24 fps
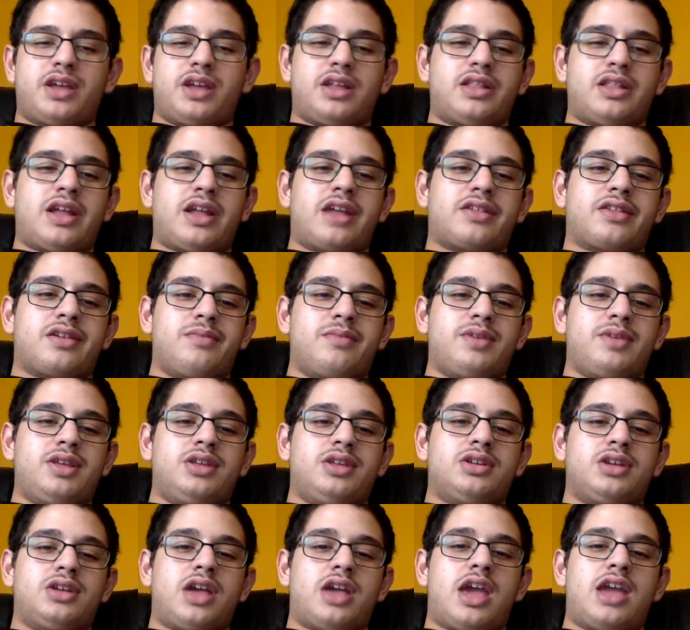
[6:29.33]
and that's going to be
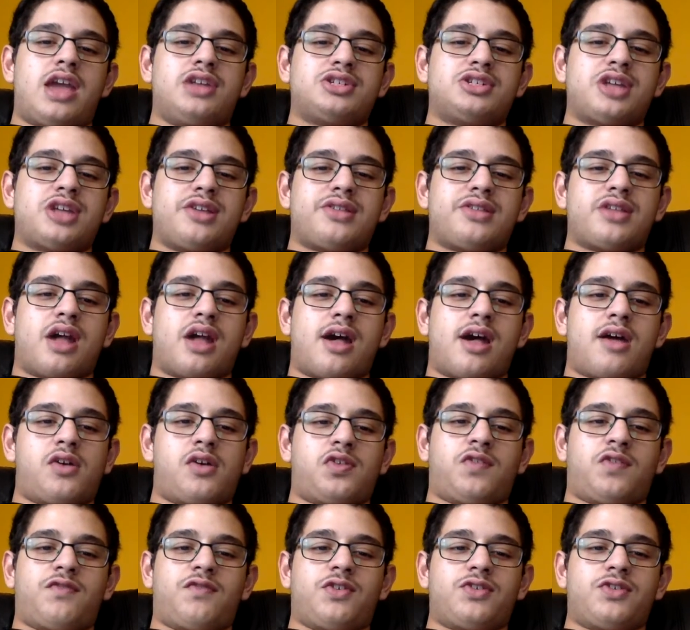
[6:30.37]
AJ
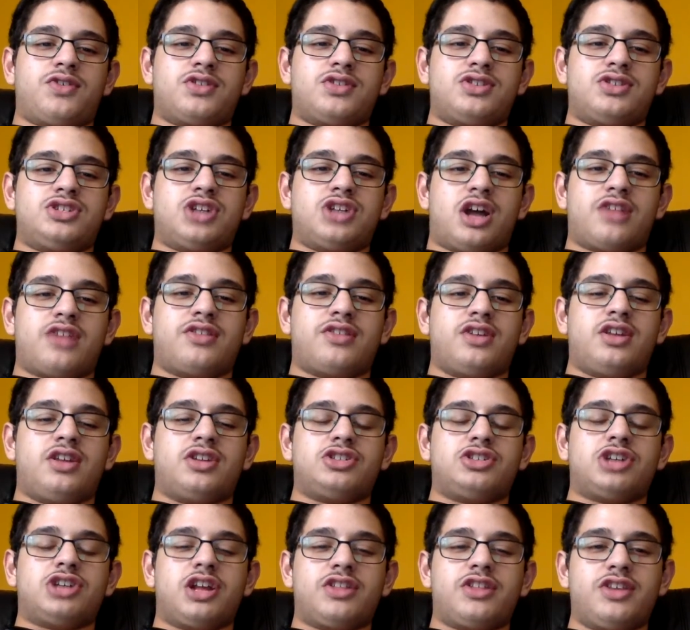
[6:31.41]
Styles versus John Cena.
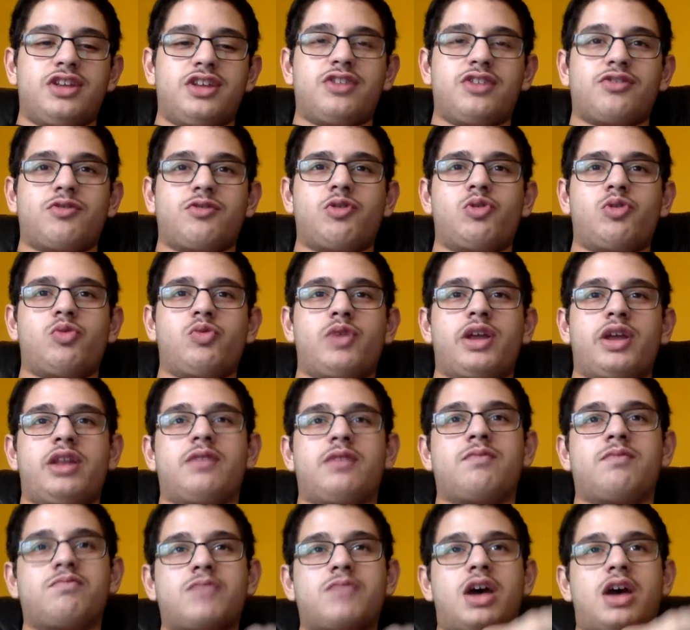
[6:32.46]
John Cena is going to win.